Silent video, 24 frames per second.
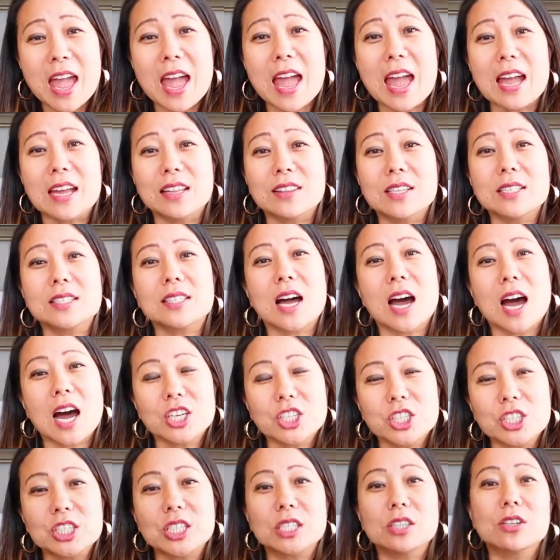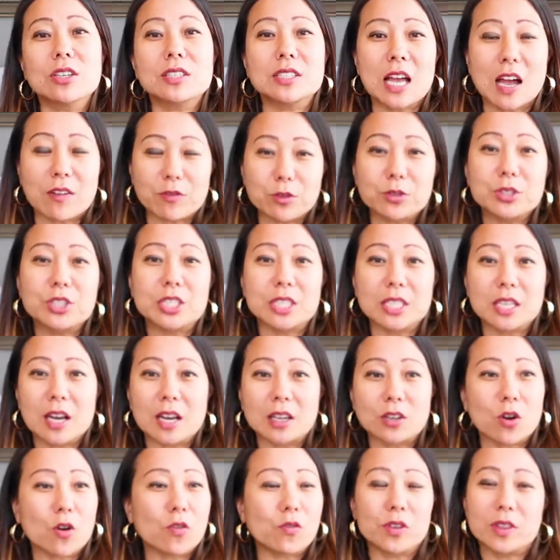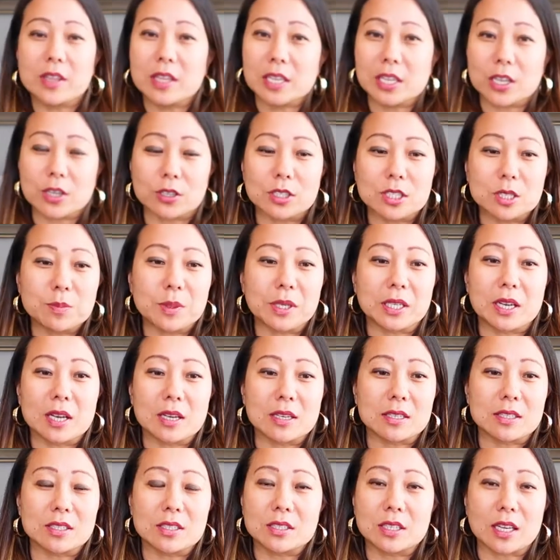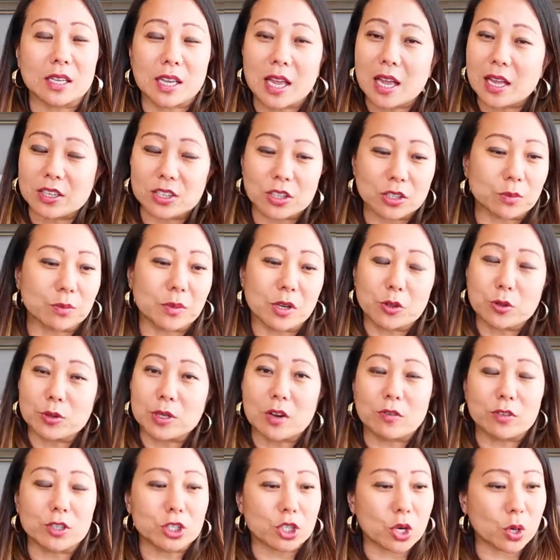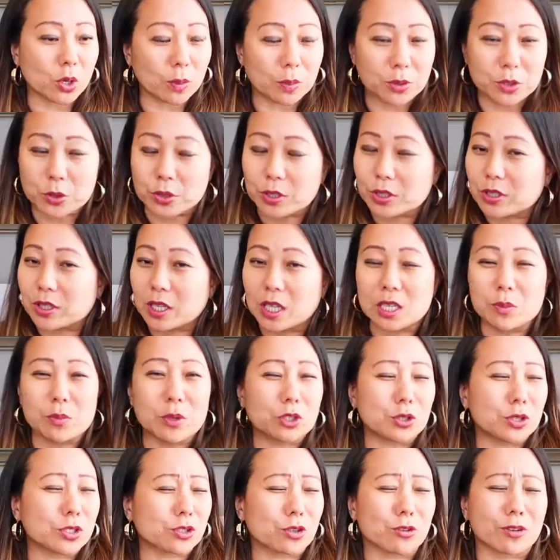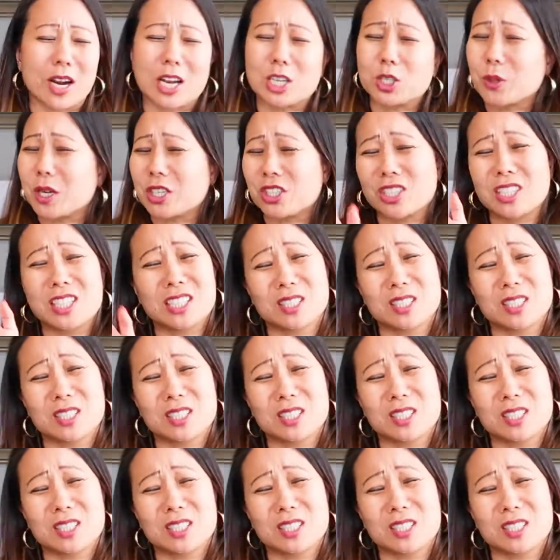And this ajushi looks after Ji-yeon over the years because, again, her mother never showed up to her elementary school graduation.